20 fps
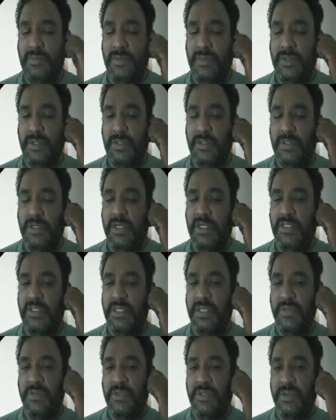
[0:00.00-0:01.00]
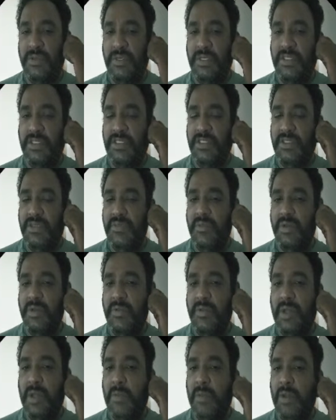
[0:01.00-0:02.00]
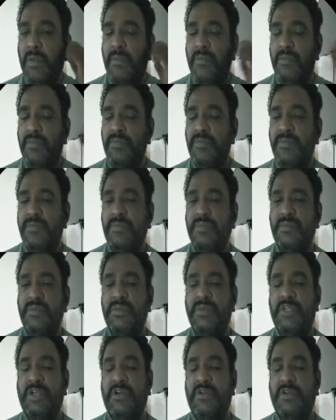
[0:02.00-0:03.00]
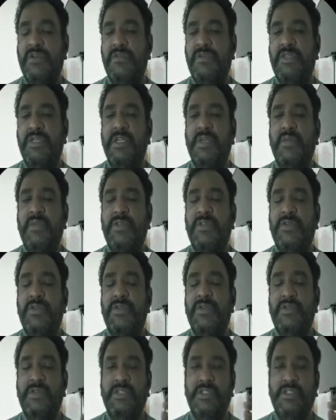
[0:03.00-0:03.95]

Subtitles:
So it seems to be it's a simple problem. Out of three numbers, which one is the